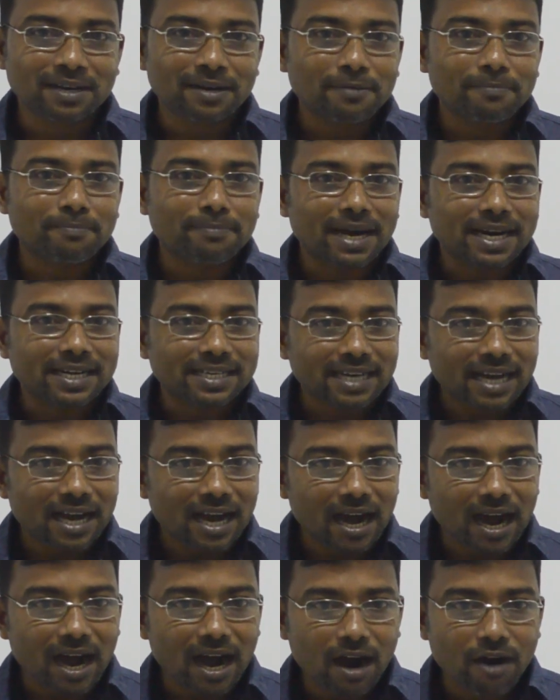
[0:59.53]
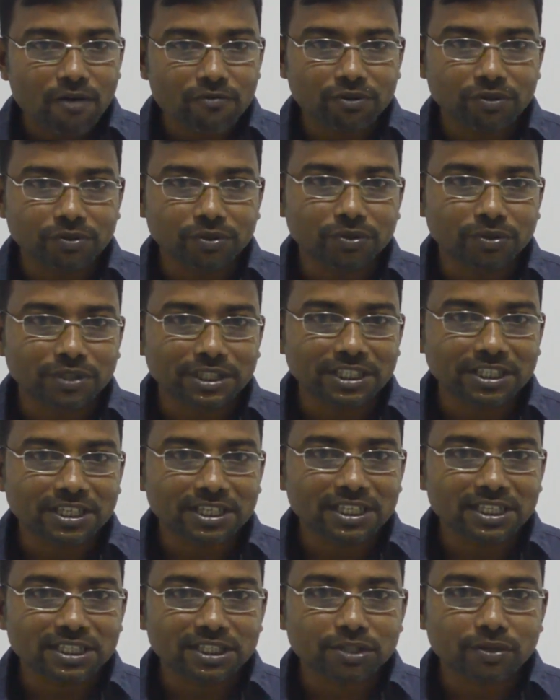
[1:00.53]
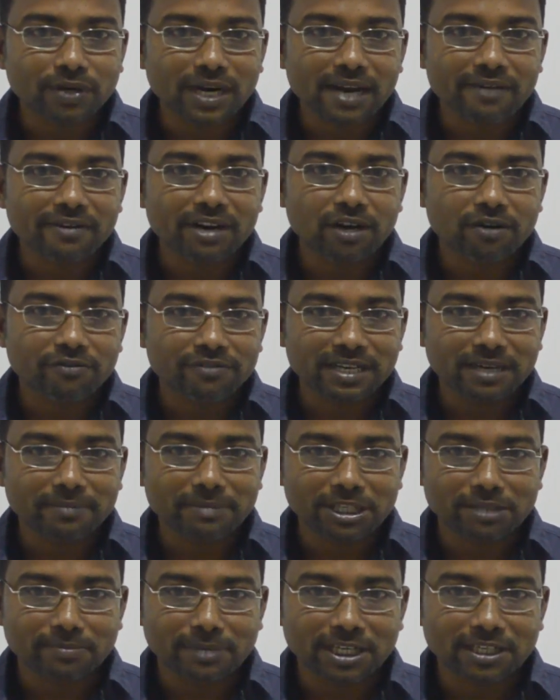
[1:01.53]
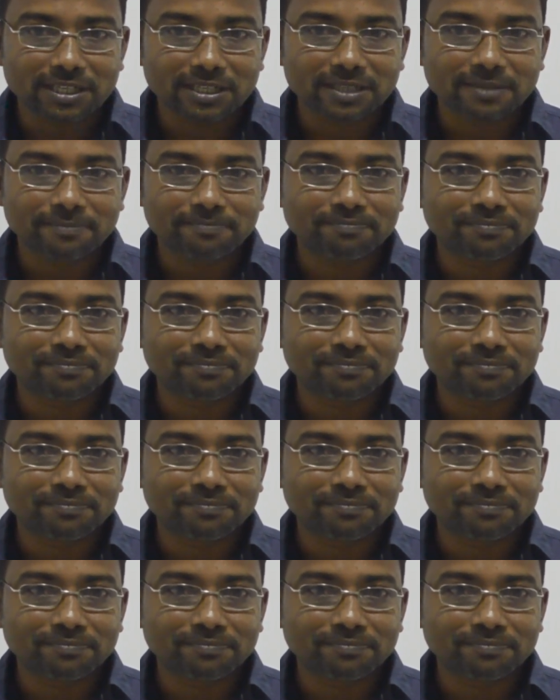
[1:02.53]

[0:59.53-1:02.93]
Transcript: But how do you increase your level of commitment?